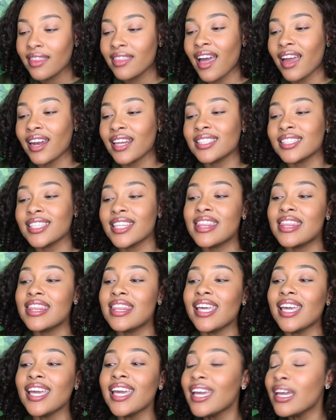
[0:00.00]
that is
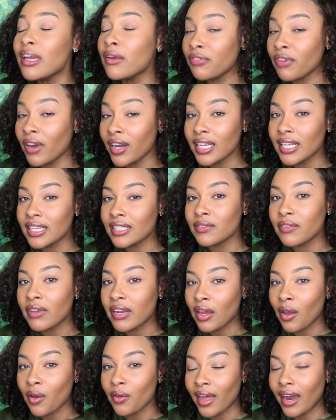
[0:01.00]
the funniest
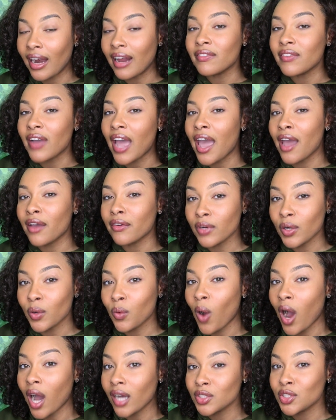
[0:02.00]
video that I've ever
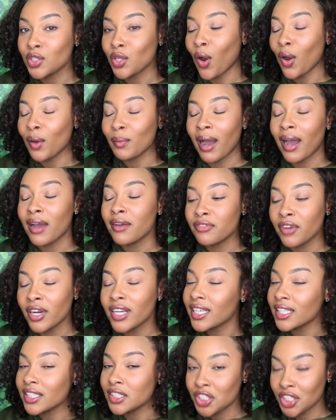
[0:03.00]
watched on my
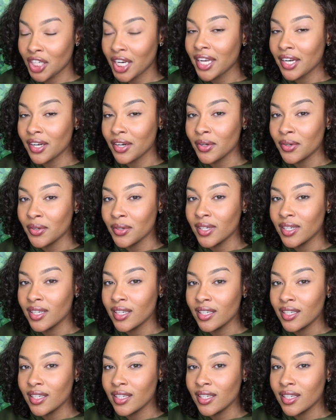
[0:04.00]
fucking channel